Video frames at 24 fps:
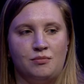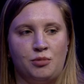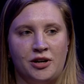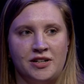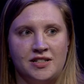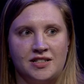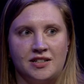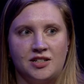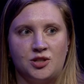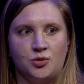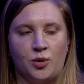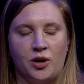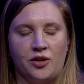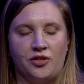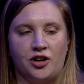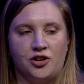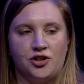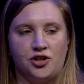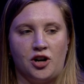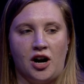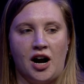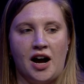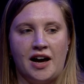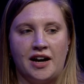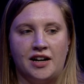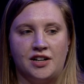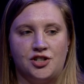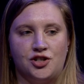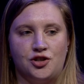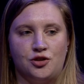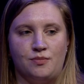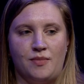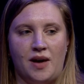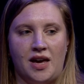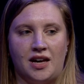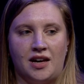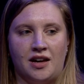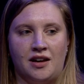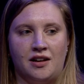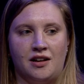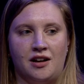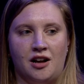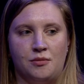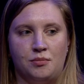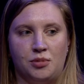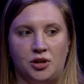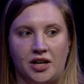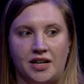places where they're trying to make it
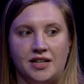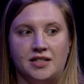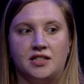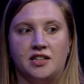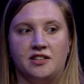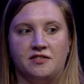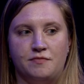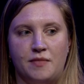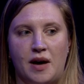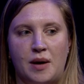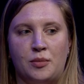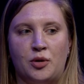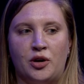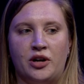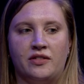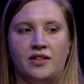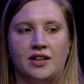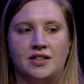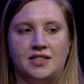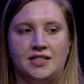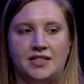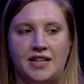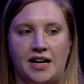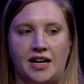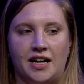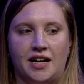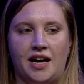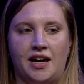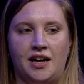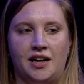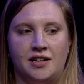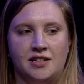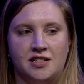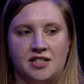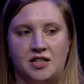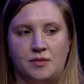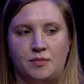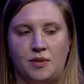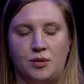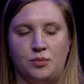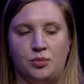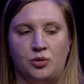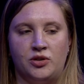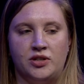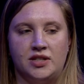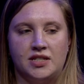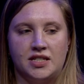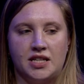a place of memory that's dedicated to the
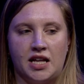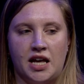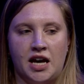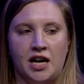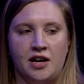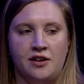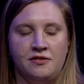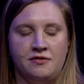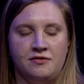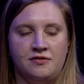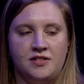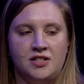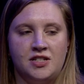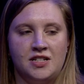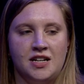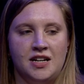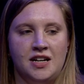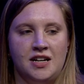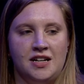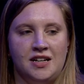people enslaved.